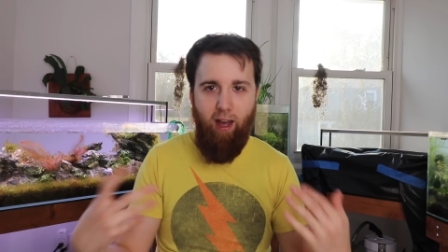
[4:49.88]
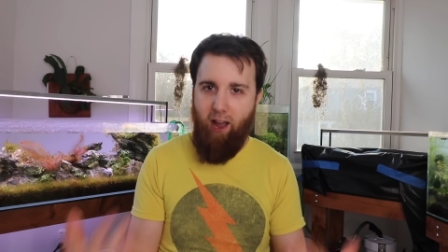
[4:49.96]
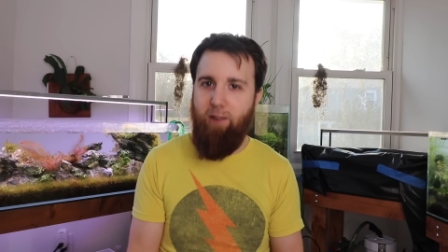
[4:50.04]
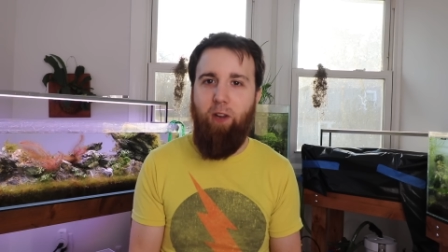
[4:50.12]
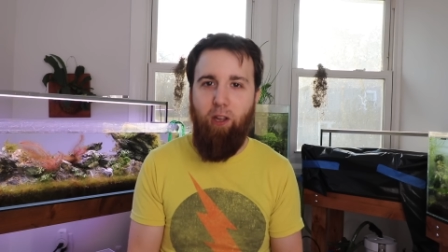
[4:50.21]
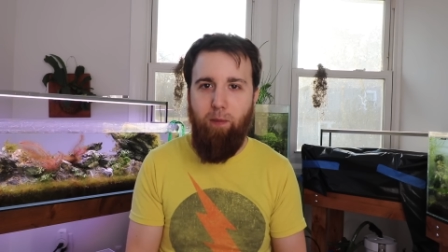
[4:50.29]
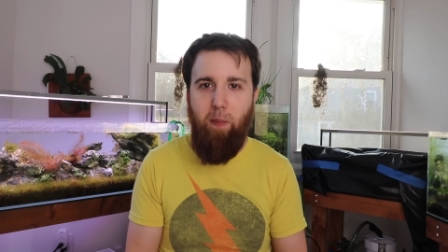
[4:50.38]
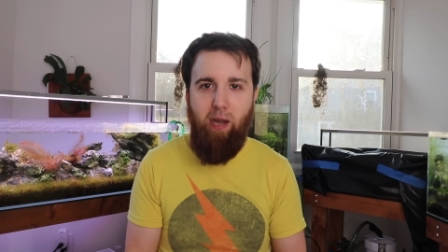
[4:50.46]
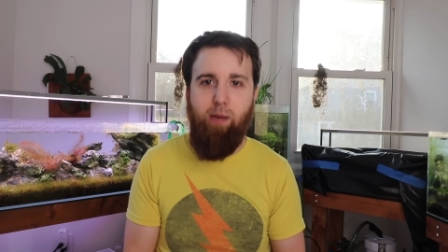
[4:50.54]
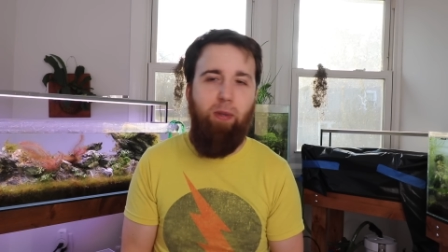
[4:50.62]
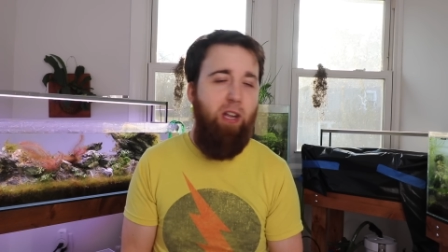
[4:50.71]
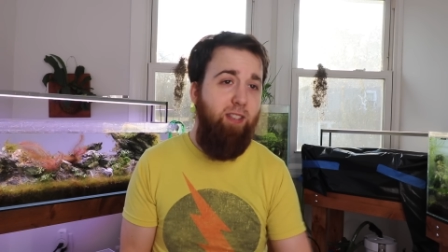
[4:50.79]
I've killed
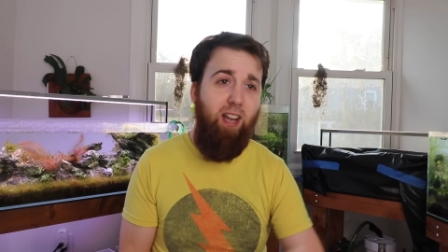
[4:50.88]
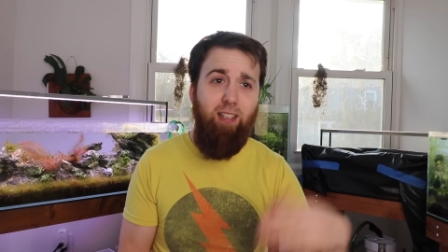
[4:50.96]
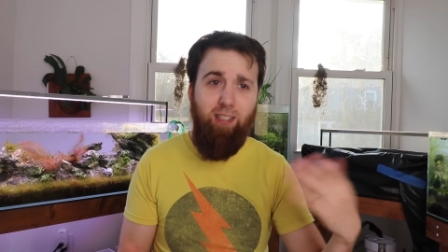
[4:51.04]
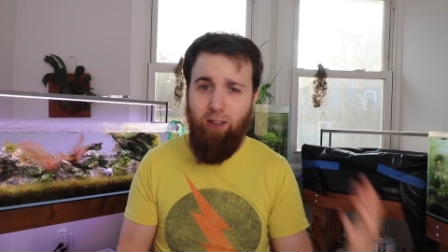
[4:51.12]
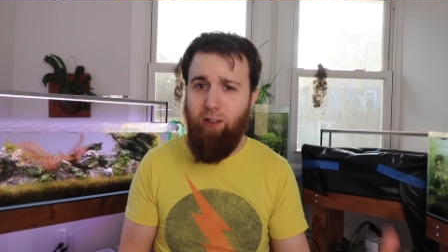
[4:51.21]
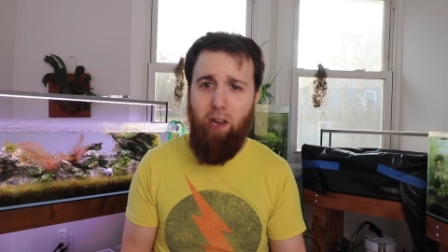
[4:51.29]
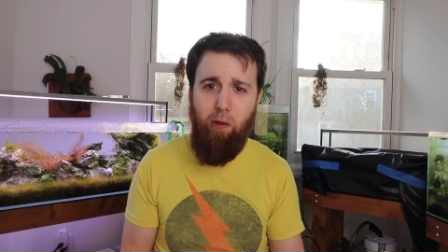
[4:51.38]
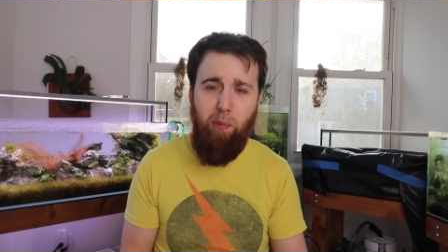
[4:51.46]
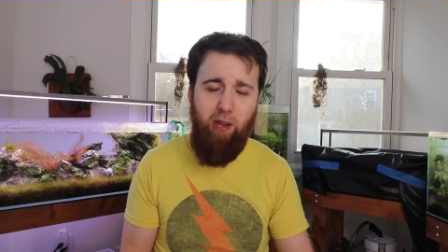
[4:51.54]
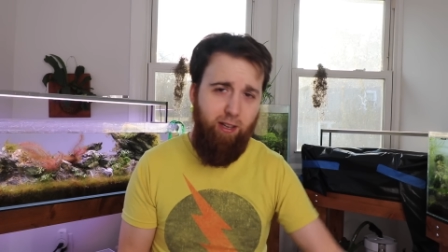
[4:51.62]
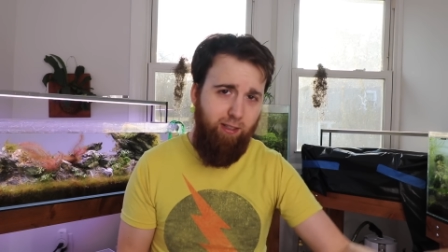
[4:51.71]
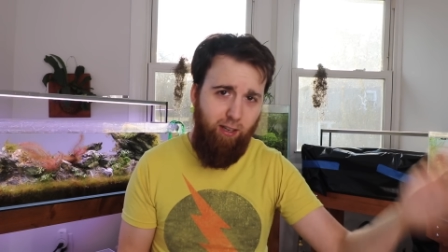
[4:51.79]
many plants. I still kill
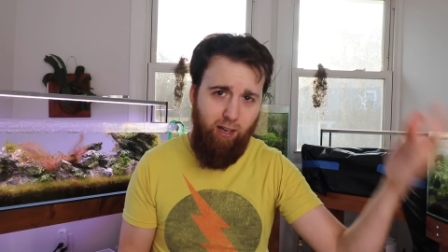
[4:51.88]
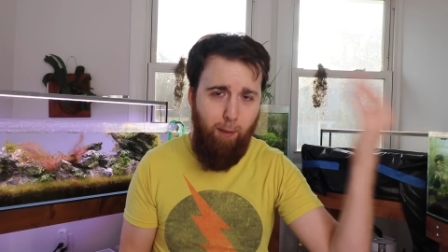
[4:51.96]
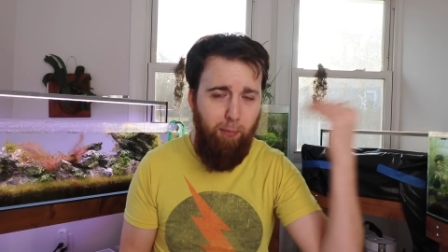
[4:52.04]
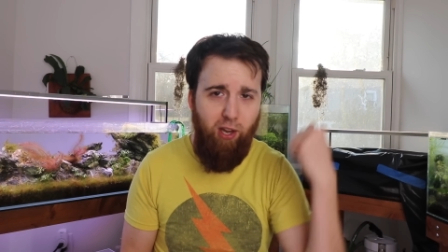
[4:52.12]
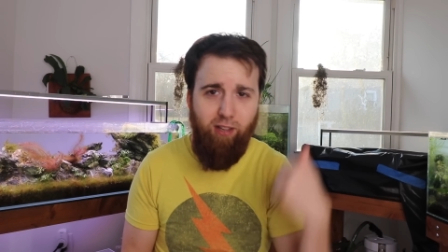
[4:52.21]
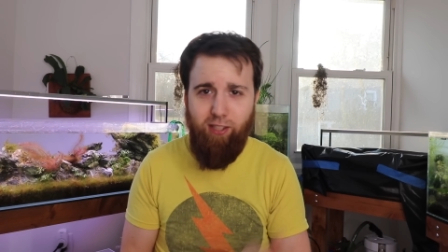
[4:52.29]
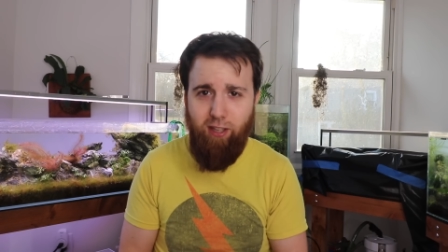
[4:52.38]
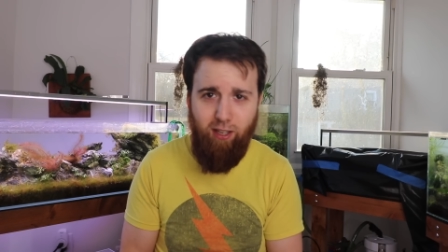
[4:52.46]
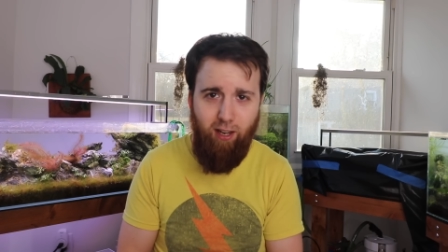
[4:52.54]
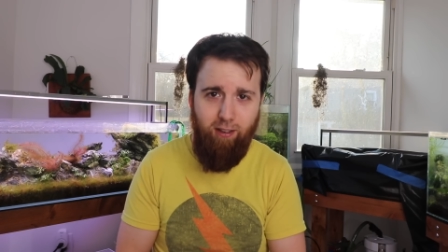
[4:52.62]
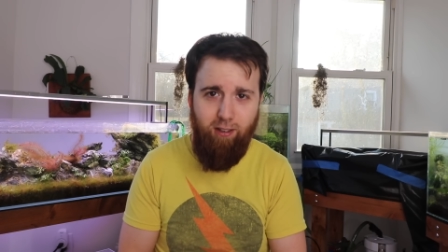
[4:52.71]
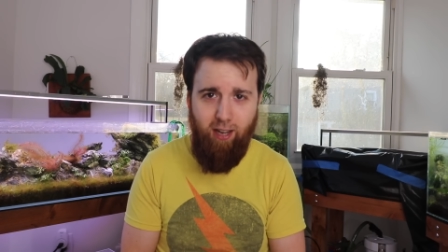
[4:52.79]
plants. I got plants in
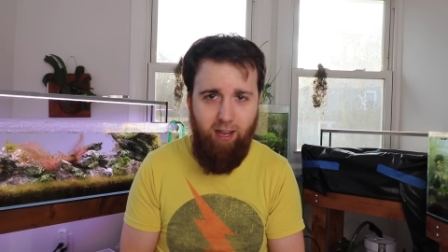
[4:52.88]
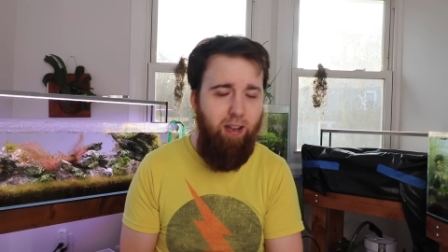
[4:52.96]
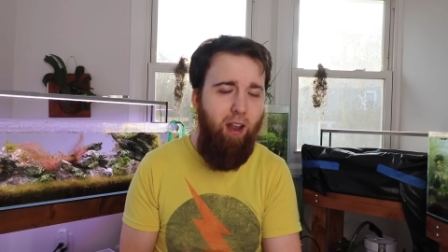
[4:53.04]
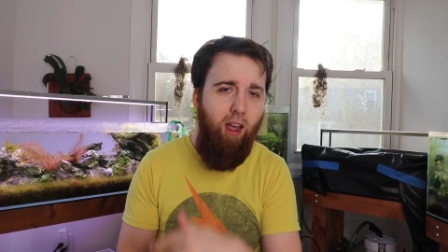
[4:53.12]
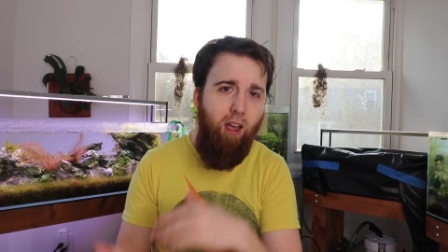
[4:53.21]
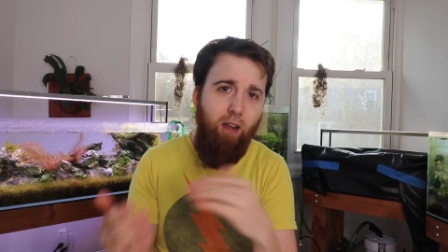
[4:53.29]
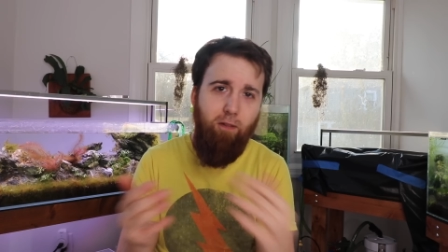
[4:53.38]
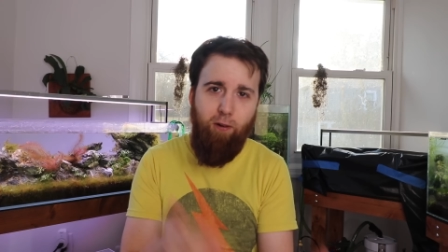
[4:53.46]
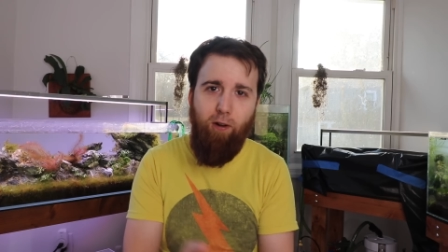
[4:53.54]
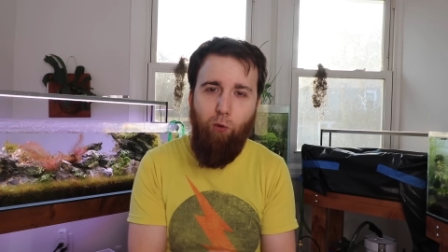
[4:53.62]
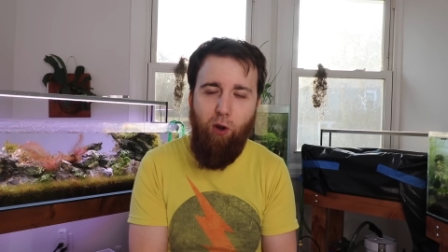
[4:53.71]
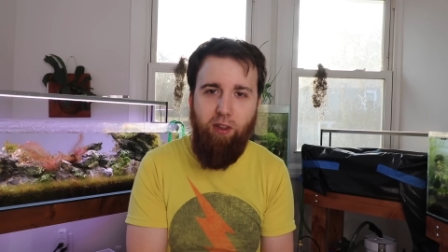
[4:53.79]
the other day
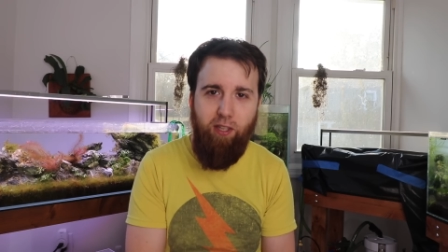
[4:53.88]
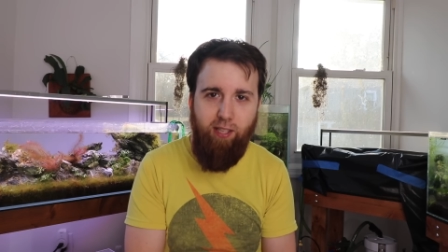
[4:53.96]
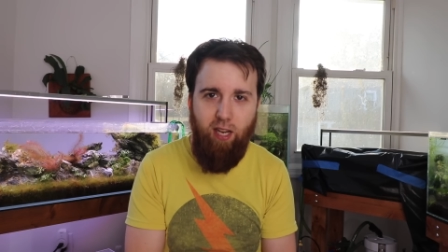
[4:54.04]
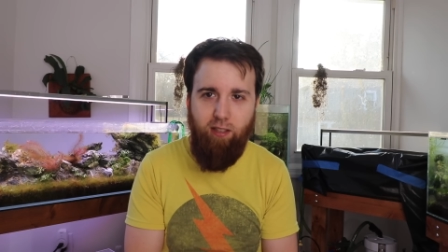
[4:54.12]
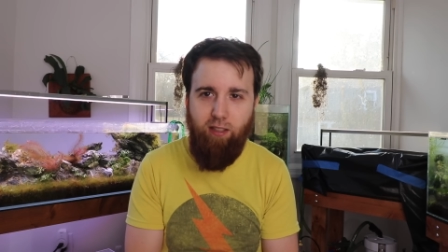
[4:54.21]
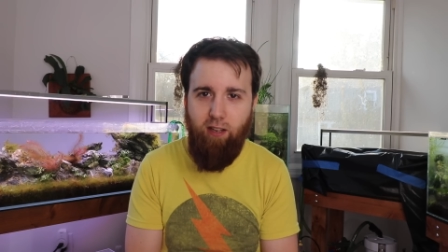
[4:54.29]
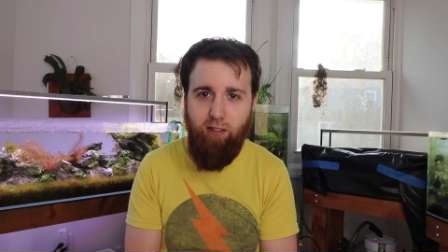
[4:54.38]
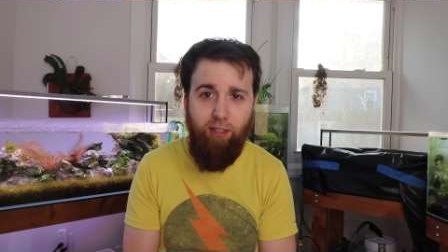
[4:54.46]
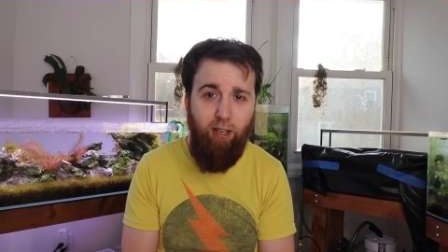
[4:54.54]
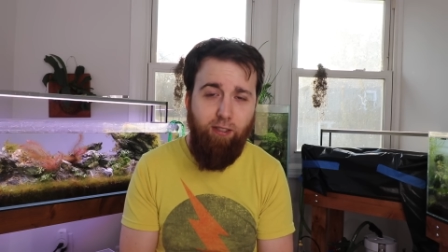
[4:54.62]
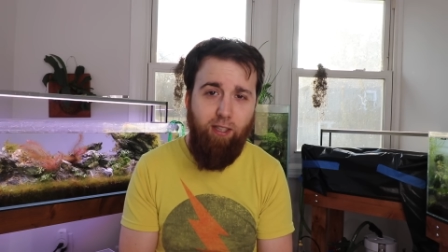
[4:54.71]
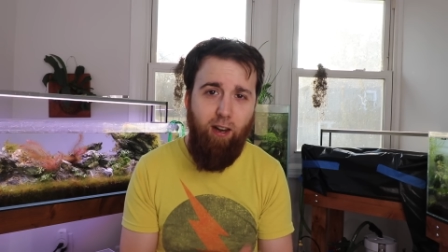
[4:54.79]
for one of the tanks
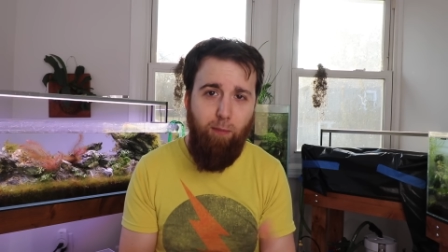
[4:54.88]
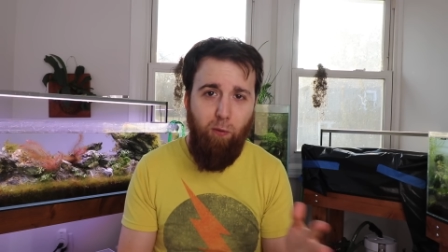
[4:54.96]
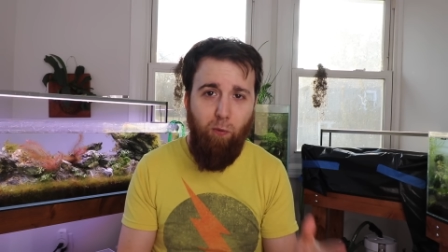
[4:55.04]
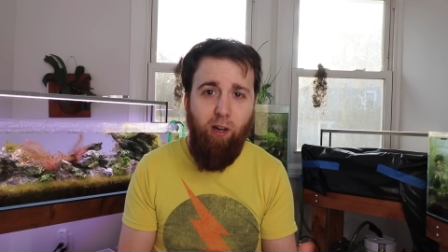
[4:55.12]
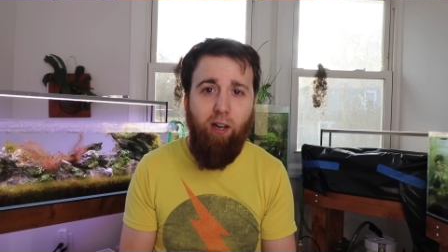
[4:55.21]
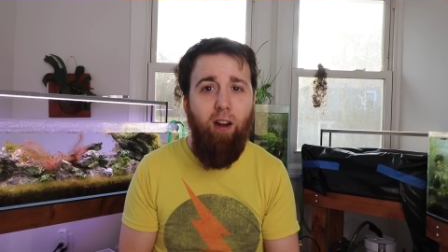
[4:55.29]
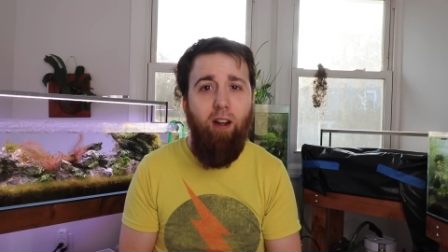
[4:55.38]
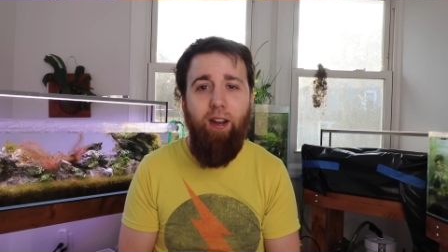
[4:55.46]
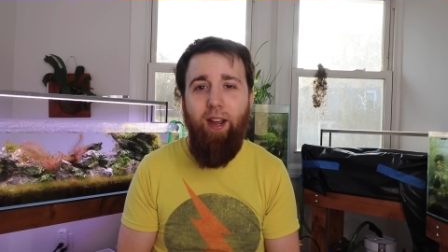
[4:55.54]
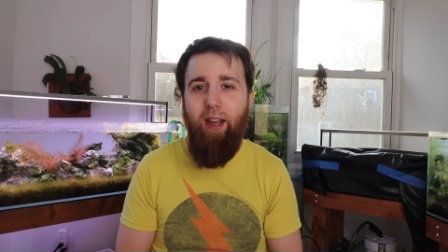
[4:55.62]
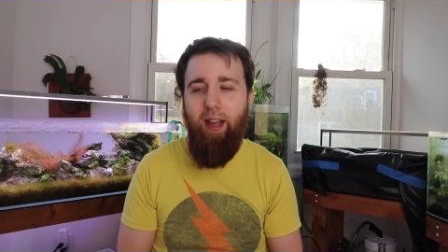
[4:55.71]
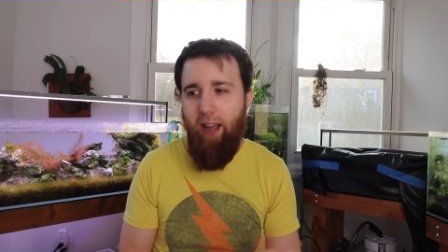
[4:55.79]
downstairs that I've been working
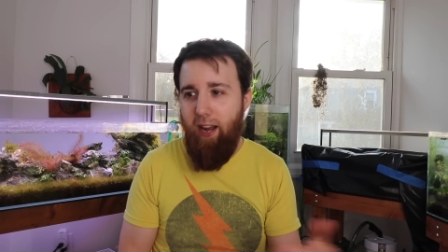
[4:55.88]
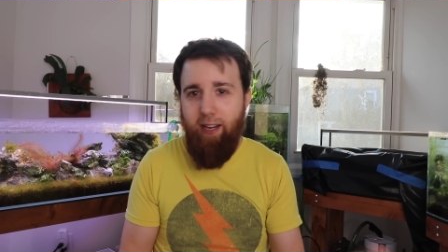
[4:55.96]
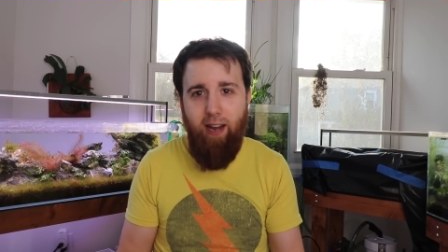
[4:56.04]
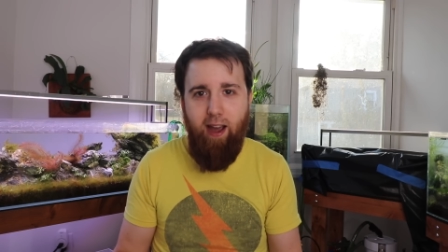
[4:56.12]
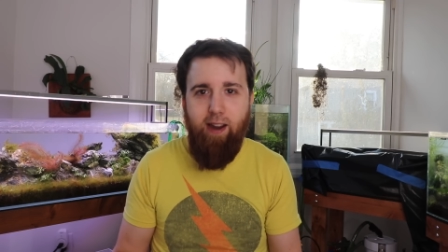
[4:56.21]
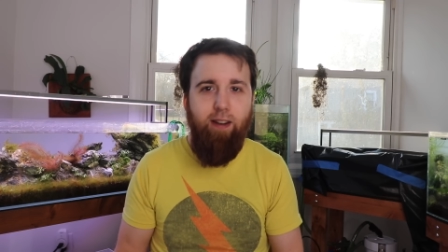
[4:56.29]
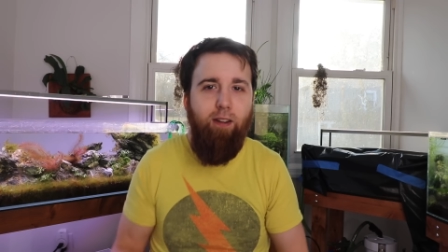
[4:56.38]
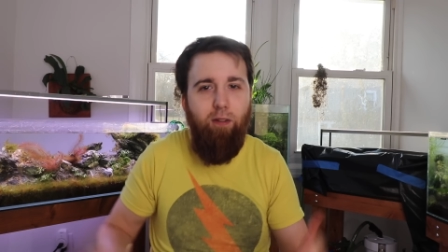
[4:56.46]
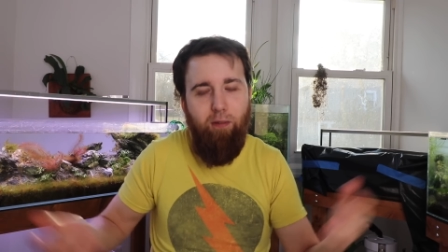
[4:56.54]
on, and it died.